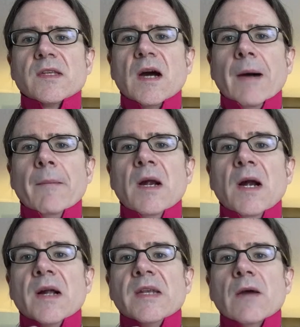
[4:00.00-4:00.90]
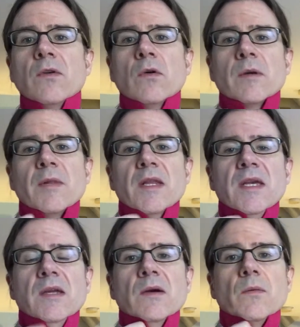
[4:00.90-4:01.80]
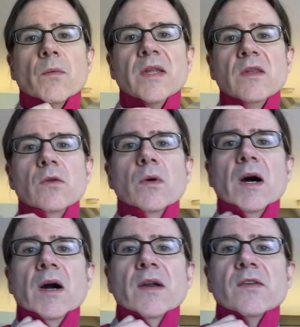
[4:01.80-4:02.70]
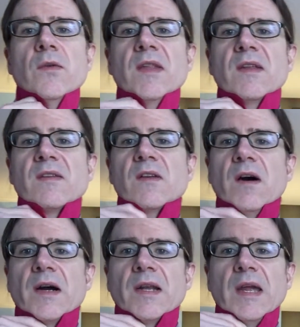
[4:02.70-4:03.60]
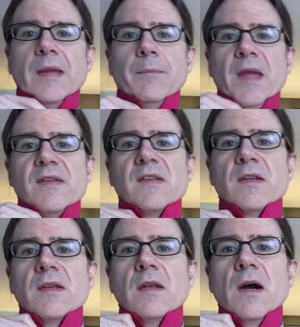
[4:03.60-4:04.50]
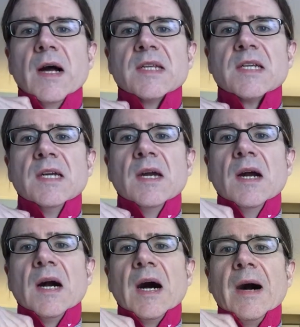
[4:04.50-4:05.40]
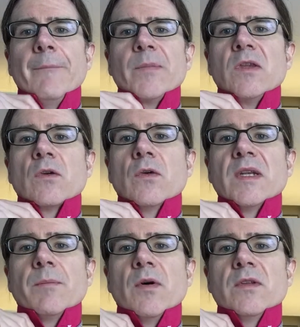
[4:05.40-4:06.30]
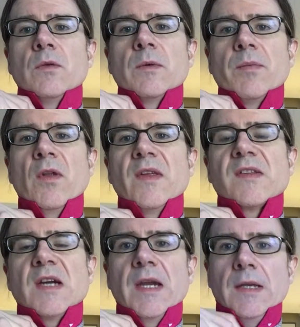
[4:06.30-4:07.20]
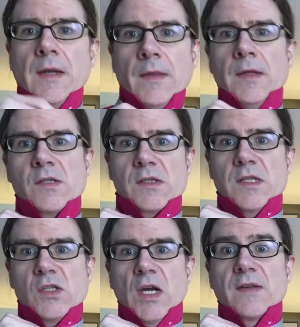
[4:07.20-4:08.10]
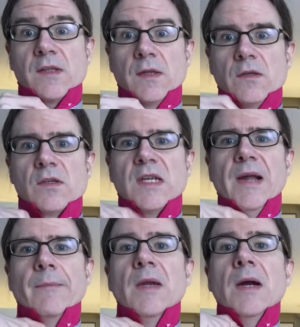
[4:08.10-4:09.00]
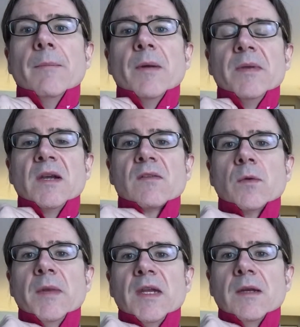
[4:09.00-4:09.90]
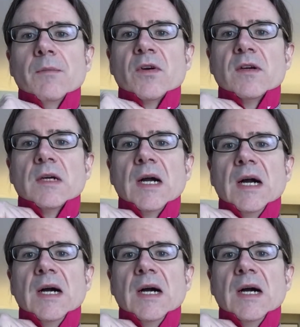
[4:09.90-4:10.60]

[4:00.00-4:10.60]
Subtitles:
the top. Now normally when you are doing this on a basic knot, you would pull this tight and then just adjust and then you're done. But because we're making a more